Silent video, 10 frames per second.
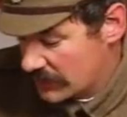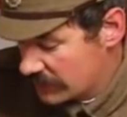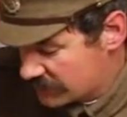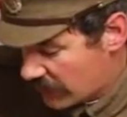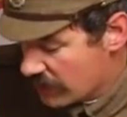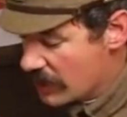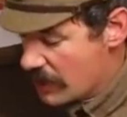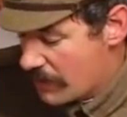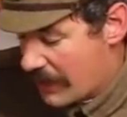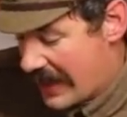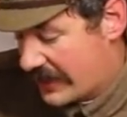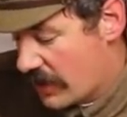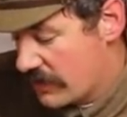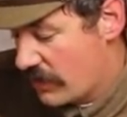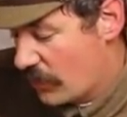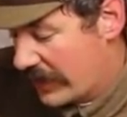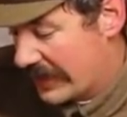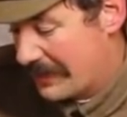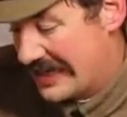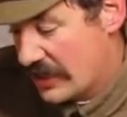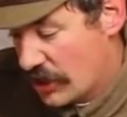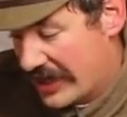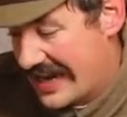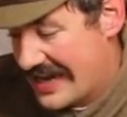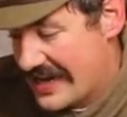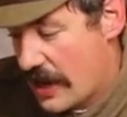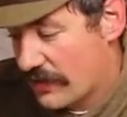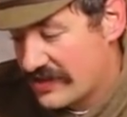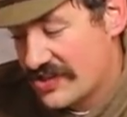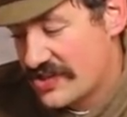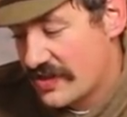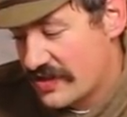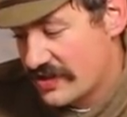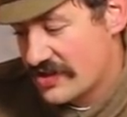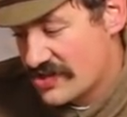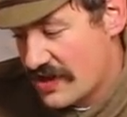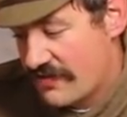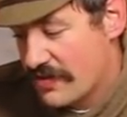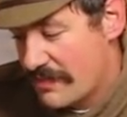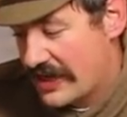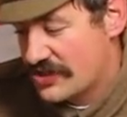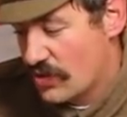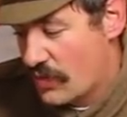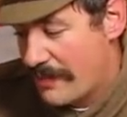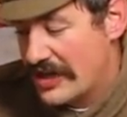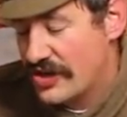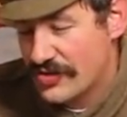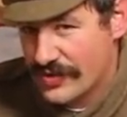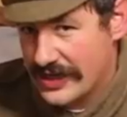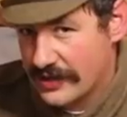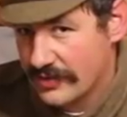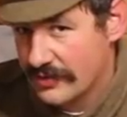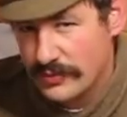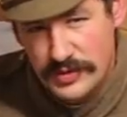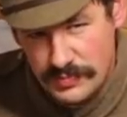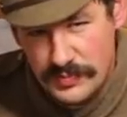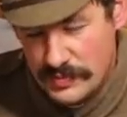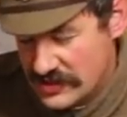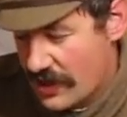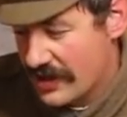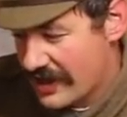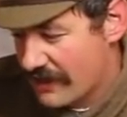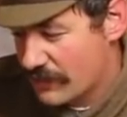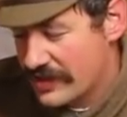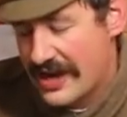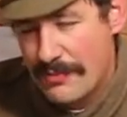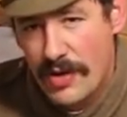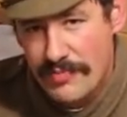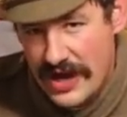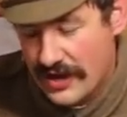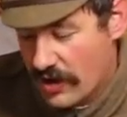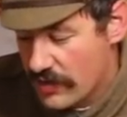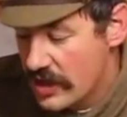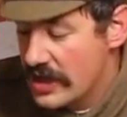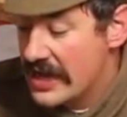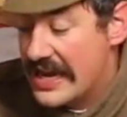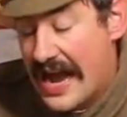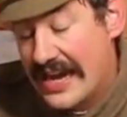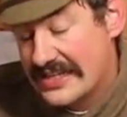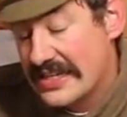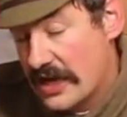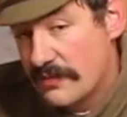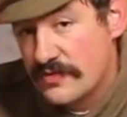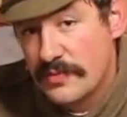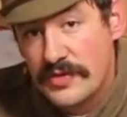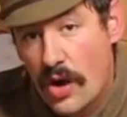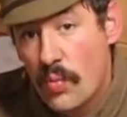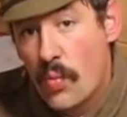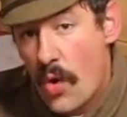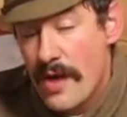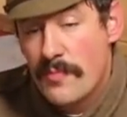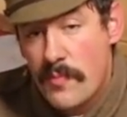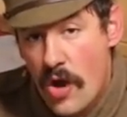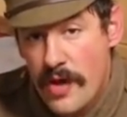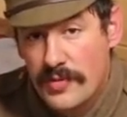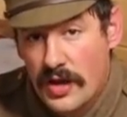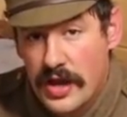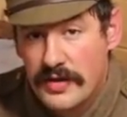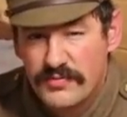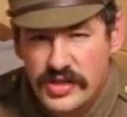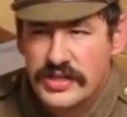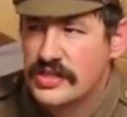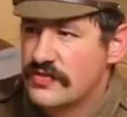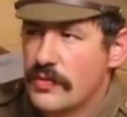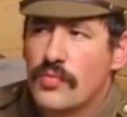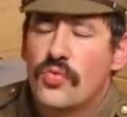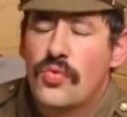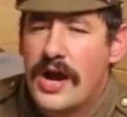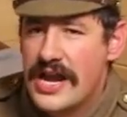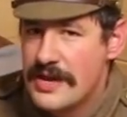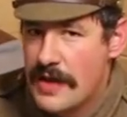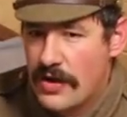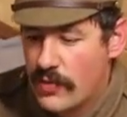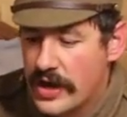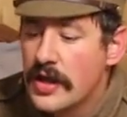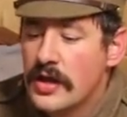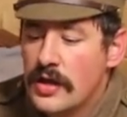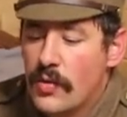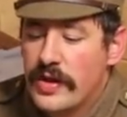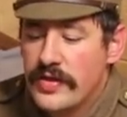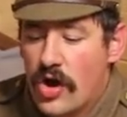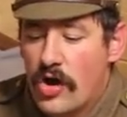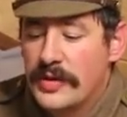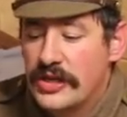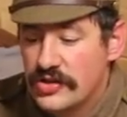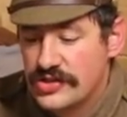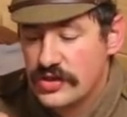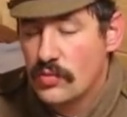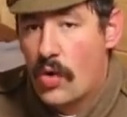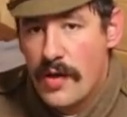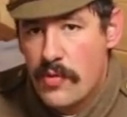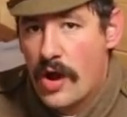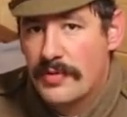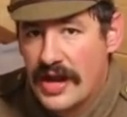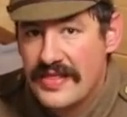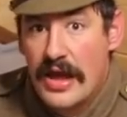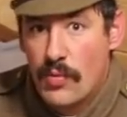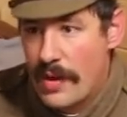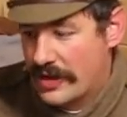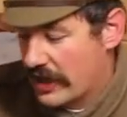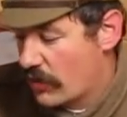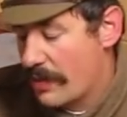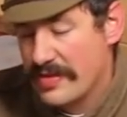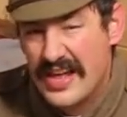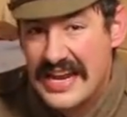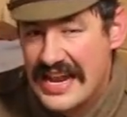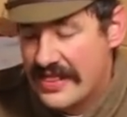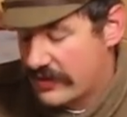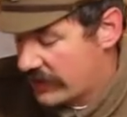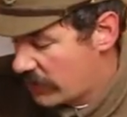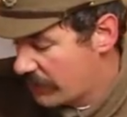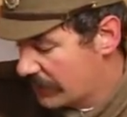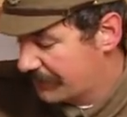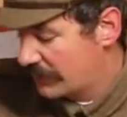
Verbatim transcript: So, Blanco, we're going to be looking at it now. This is the stuff that makes your webbing green. With, bizarrely enough, with a name like Blanco, it actually comes from the old white pipe clay. So this is from way back when the army used to white pipe clay their webbing equipment, their leather equipment.